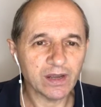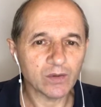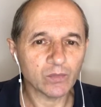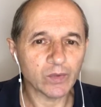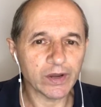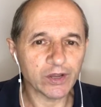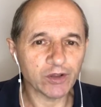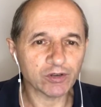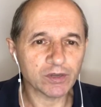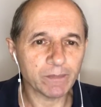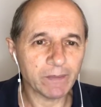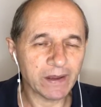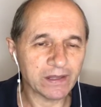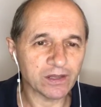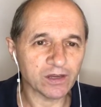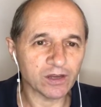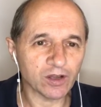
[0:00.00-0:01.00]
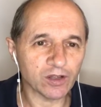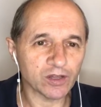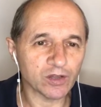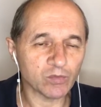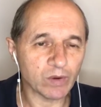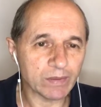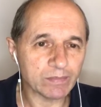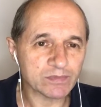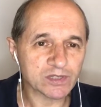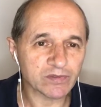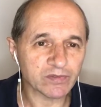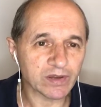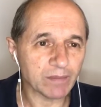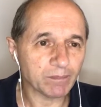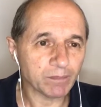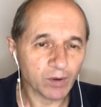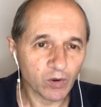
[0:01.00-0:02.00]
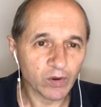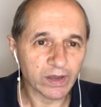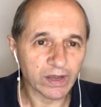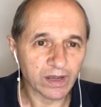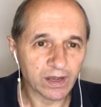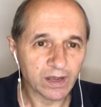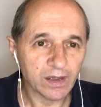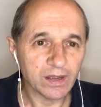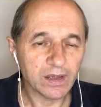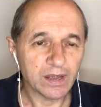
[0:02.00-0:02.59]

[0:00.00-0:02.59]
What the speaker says: where you're dependent on the whims of an employer